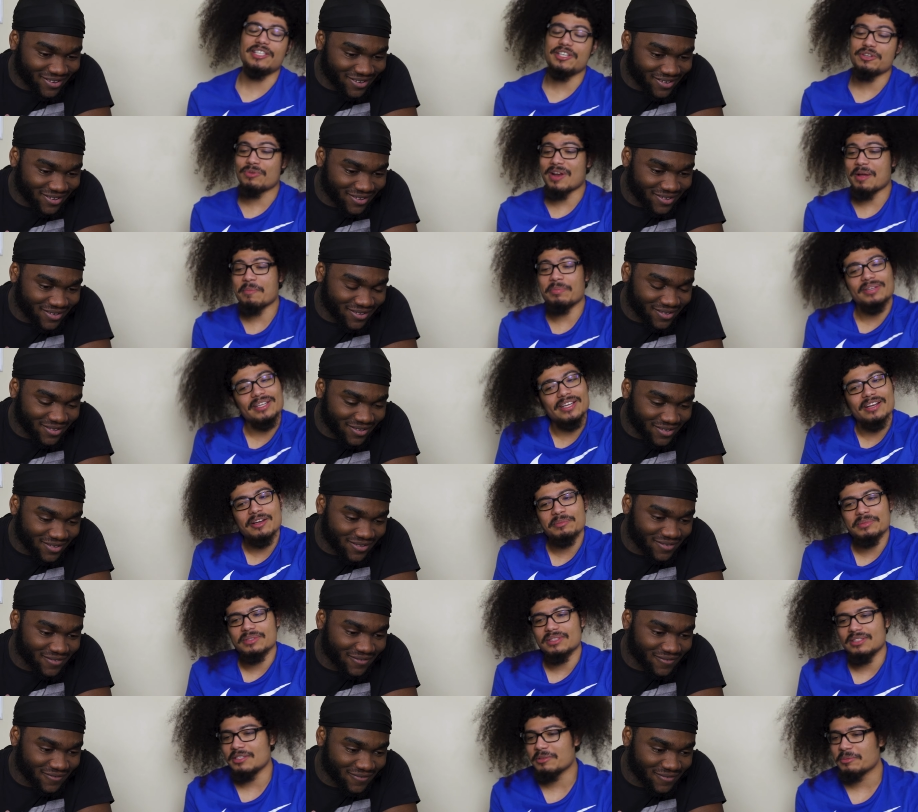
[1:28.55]
Speaker 1: He rapping now,
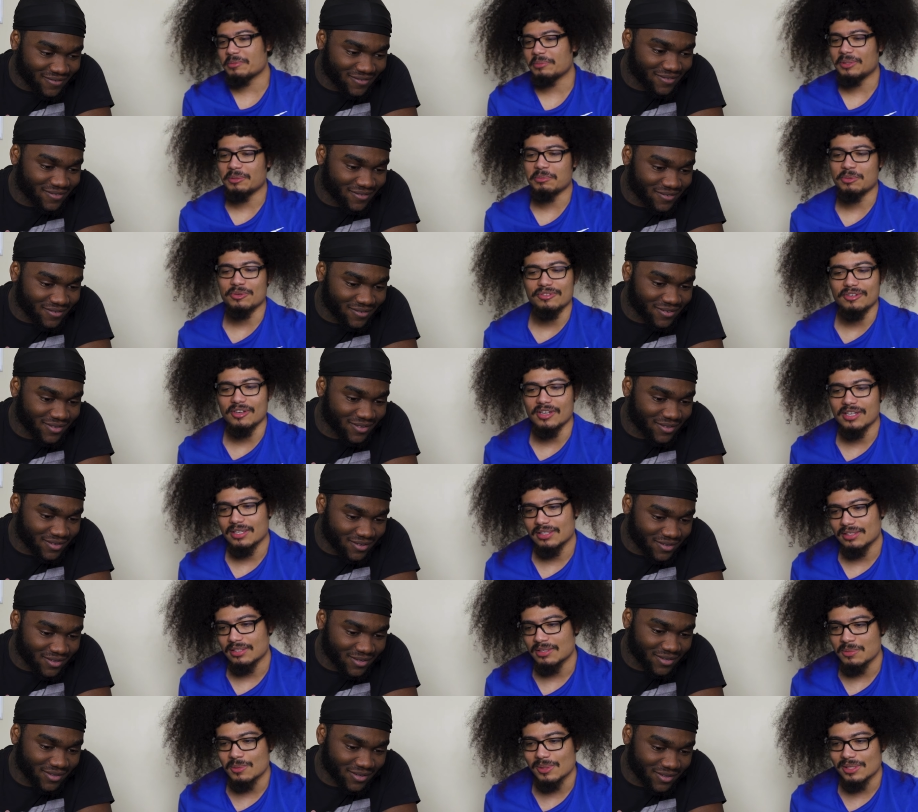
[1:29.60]
I'm saying. Are we living in a